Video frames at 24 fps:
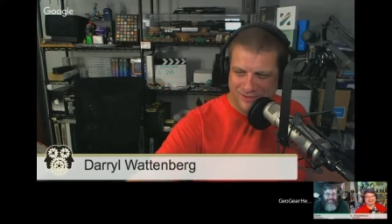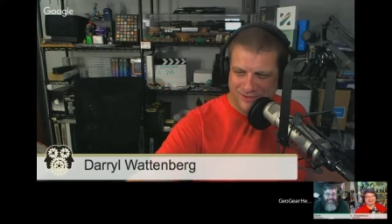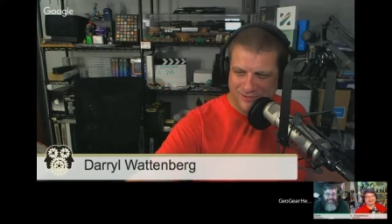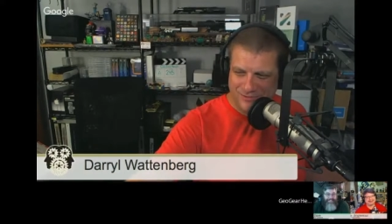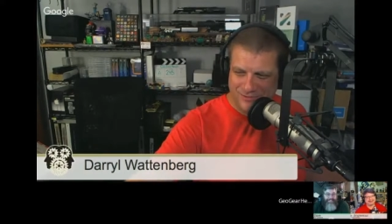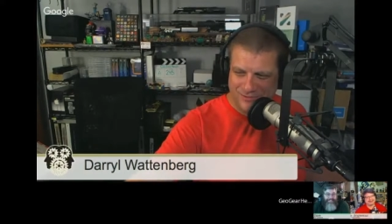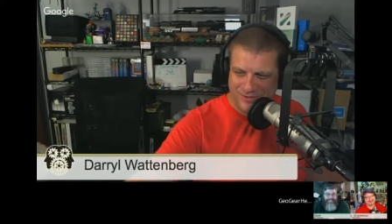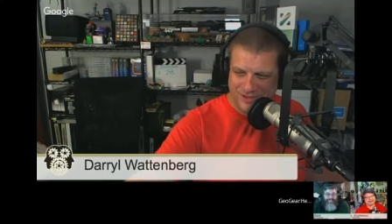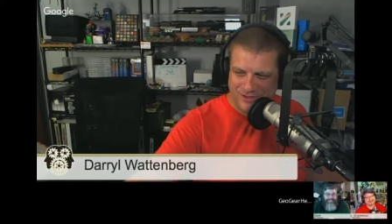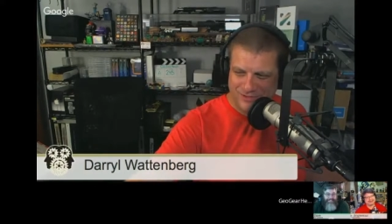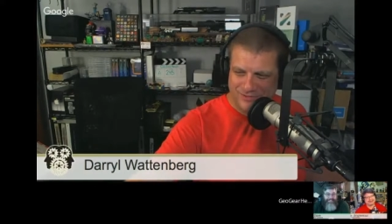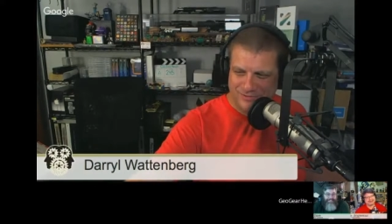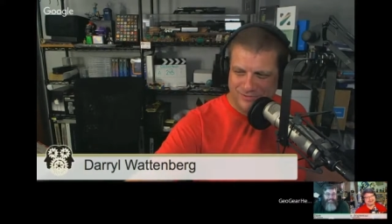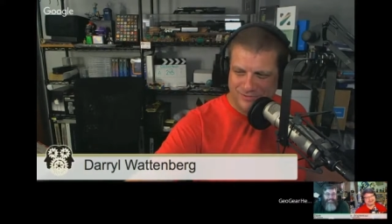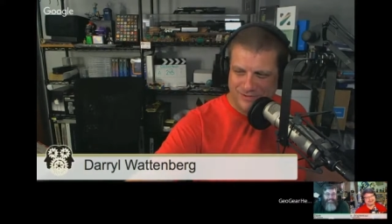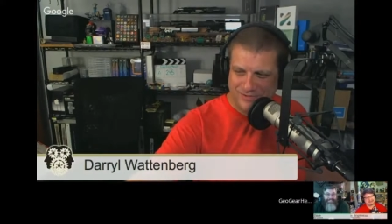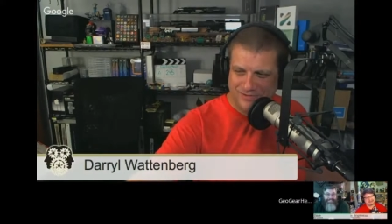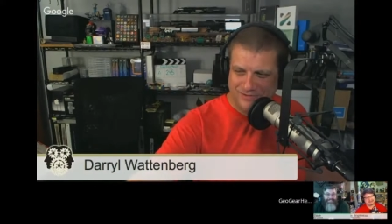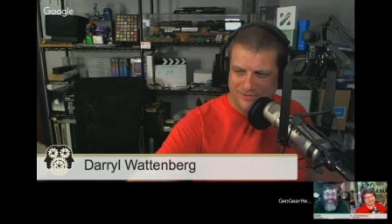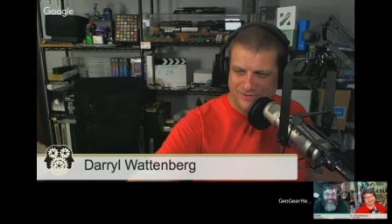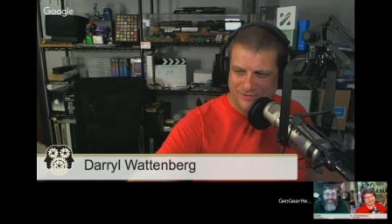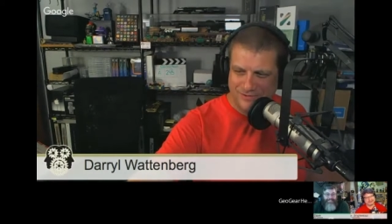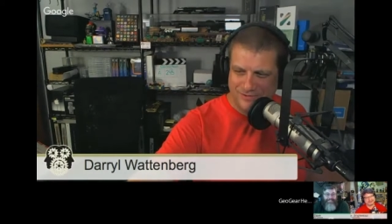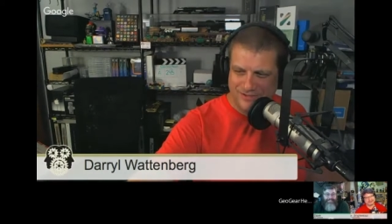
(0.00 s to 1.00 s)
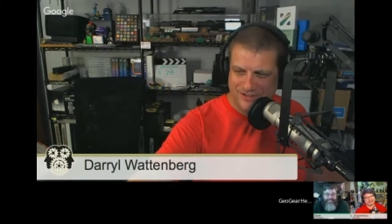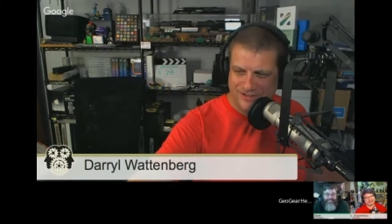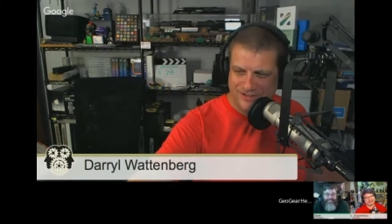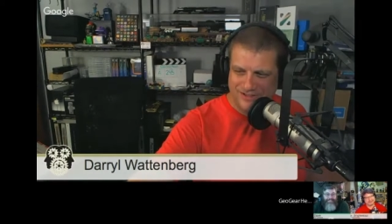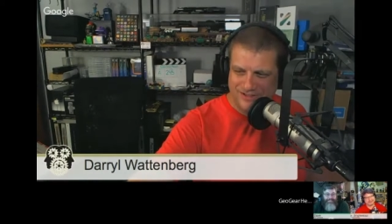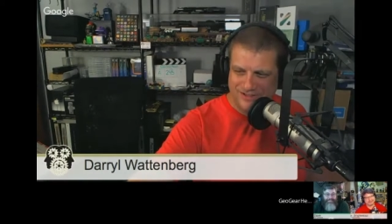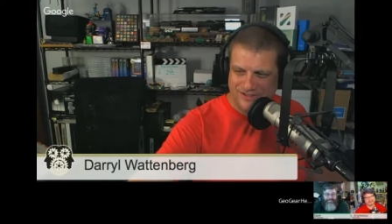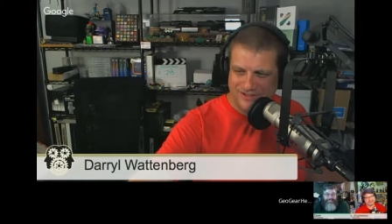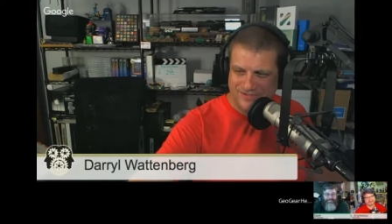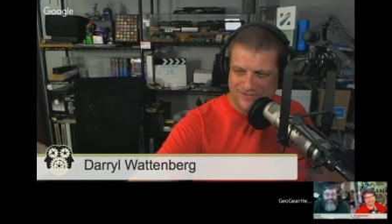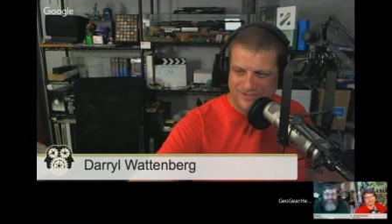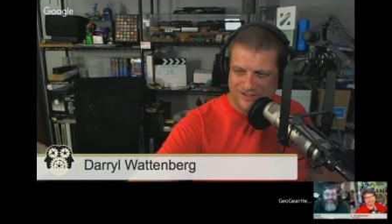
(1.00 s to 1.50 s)
raise people's
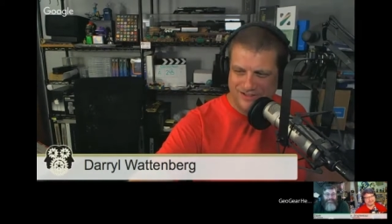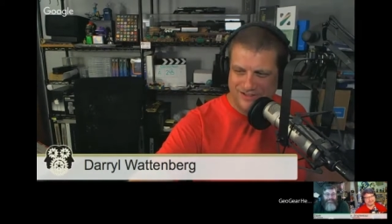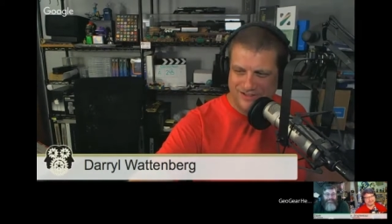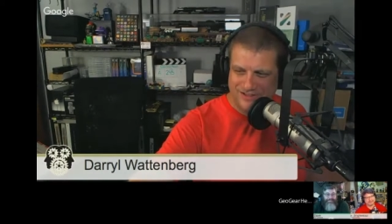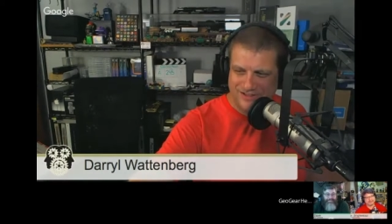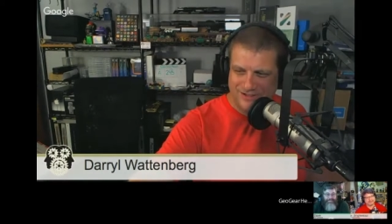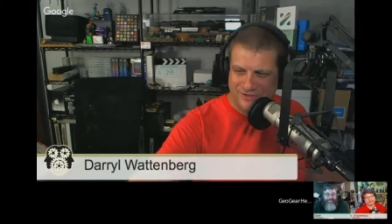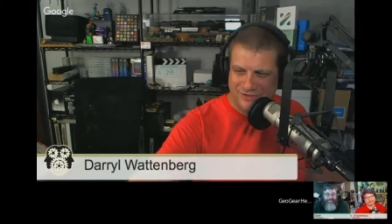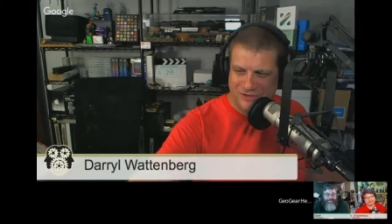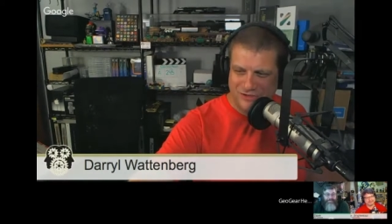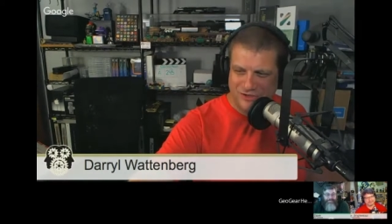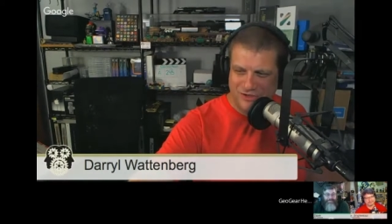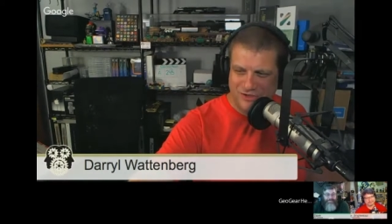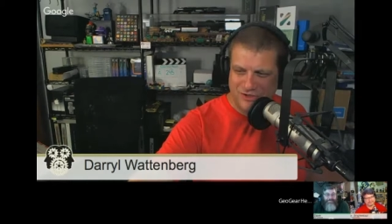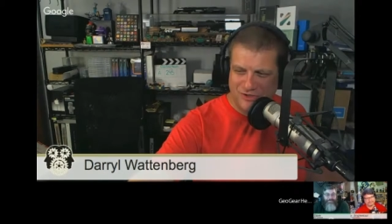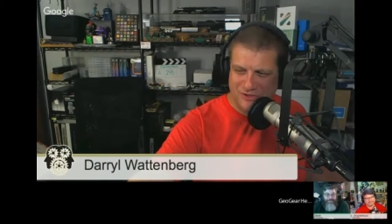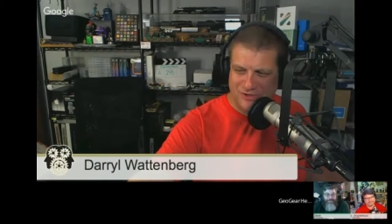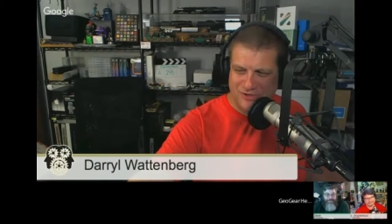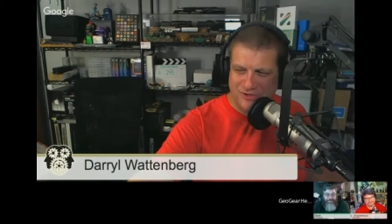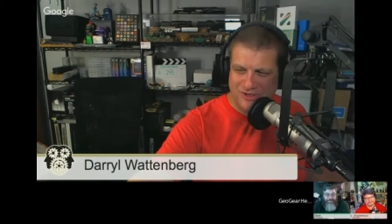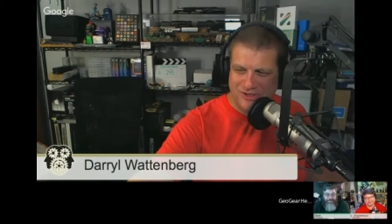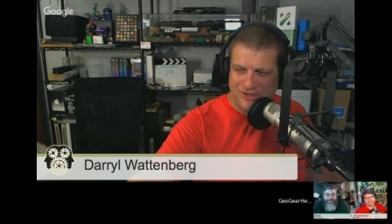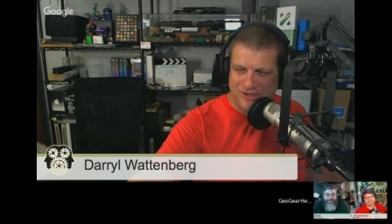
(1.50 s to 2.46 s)
awareness of the show.